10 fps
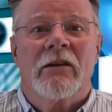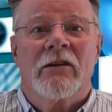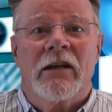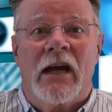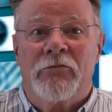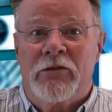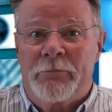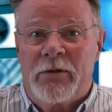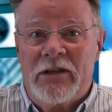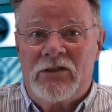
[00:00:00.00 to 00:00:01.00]
The
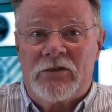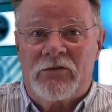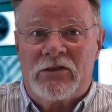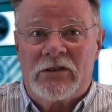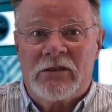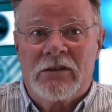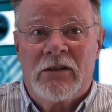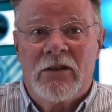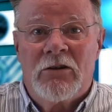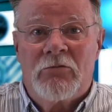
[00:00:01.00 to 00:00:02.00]
average police officer
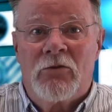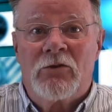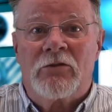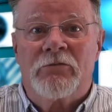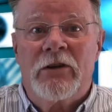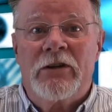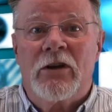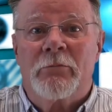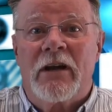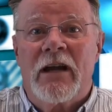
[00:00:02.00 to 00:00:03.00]
will not fully
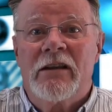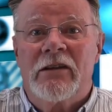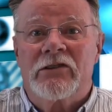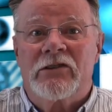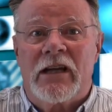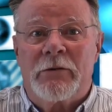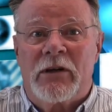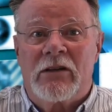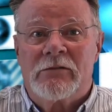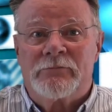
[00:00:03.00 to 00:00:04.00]
comprehend this
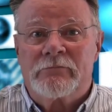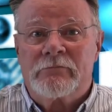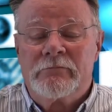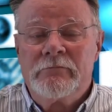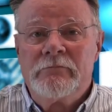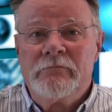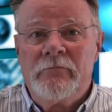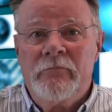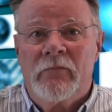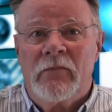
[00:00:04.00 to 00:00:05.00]
statement,
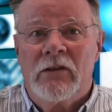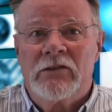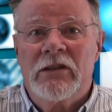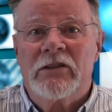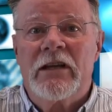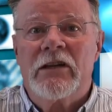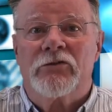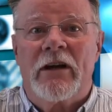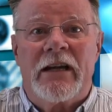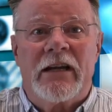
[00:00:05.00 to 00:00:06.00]
since their
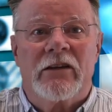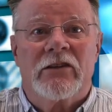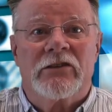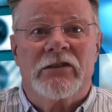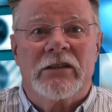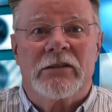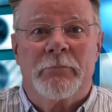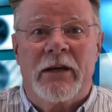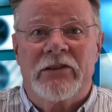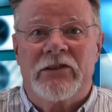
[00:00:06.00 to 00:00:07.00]
training consists
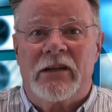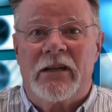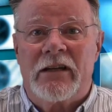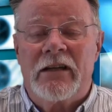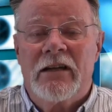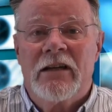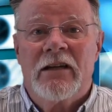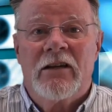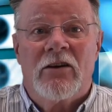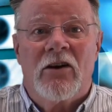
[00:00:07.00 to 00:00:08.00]
basically
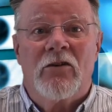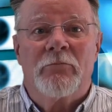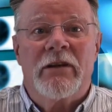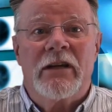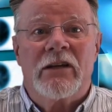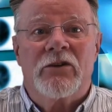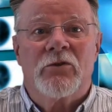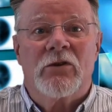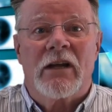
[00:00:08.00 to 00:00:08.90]
of being taught